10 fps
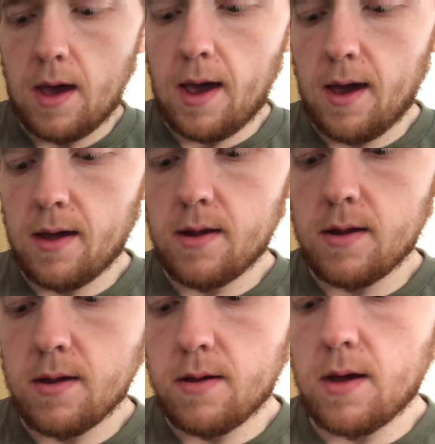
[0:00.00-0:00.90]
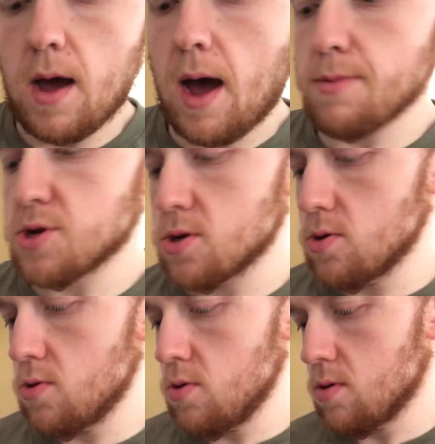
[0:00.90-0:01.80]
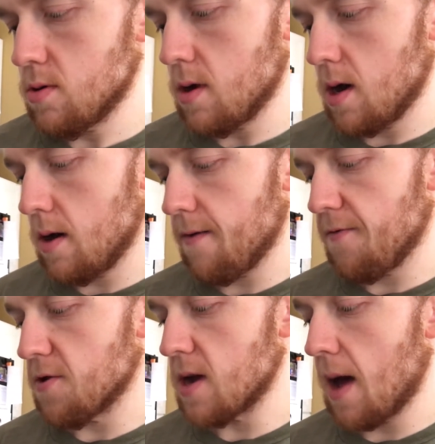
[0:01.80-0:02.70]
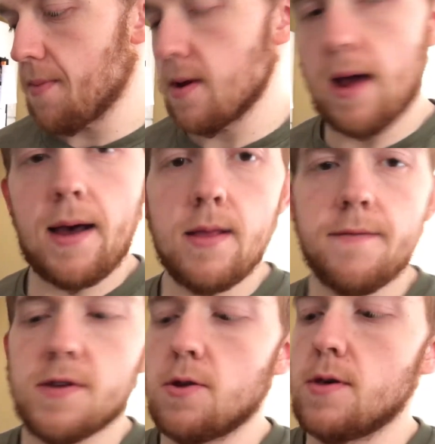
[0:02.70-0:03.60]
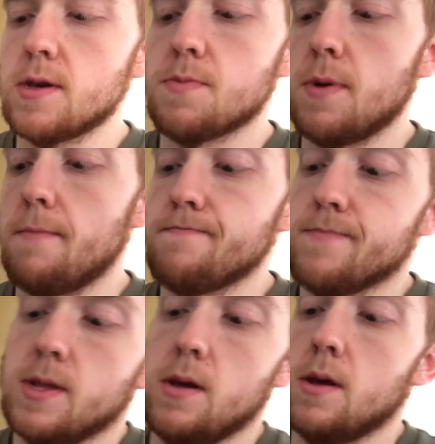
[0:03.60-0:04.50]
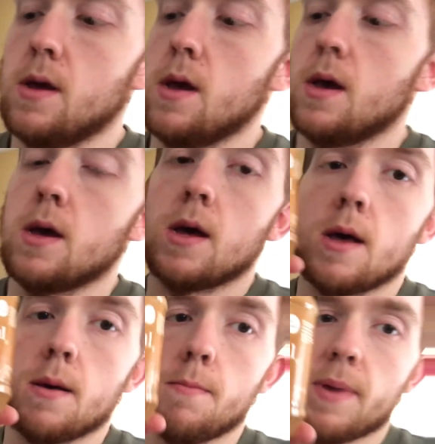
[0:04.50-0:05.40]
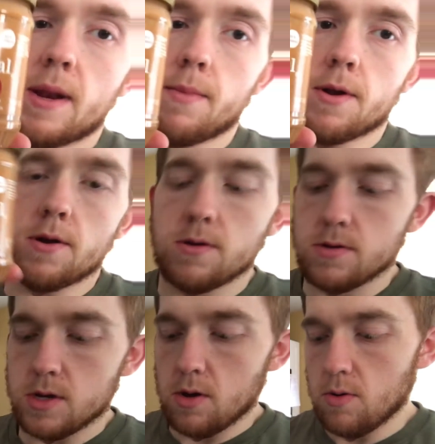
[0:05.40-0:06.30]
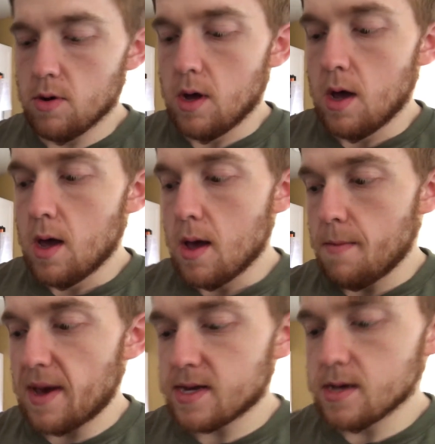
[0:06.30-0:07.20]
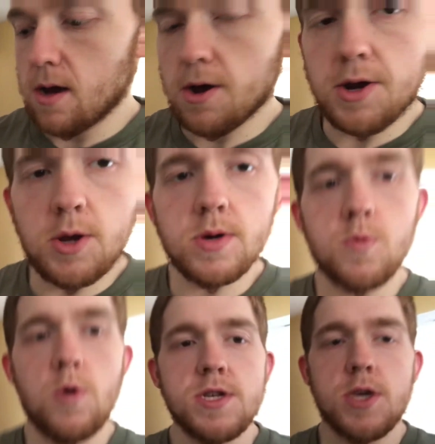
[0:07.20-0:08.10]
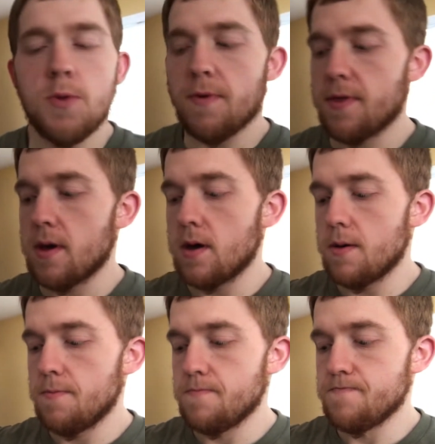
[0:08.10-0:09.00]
and optional for topping, I love to do this, but peanut butter. So basically all you do is 1 scoop of the